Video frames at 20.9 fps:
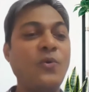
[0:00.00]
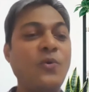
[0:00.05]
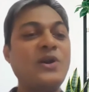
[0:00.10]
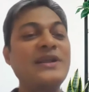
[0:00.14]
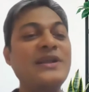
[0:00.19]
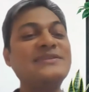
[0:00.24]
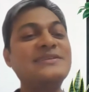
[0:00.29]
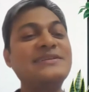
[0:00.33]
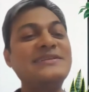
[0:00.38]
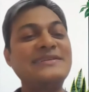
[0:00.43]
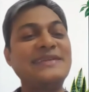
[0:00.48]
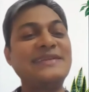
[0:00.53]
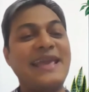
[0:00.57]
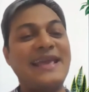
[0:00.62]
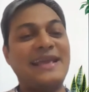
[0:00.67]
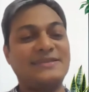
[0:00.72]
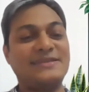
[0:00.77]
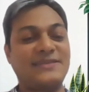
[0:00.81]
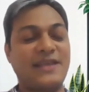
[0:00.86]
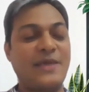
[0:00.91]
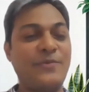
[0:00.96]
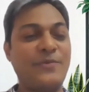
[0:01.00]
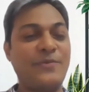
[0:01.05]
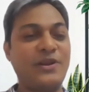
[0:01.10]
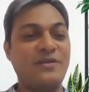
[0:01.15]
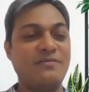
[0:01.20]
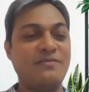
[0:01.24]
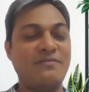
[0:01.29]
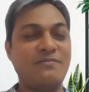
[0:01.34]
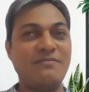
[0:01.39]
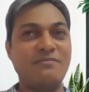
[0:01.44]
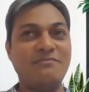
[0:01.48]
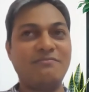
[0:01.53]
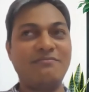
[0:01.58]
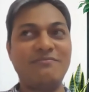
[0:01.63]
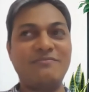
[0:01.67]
what does it take? I mean,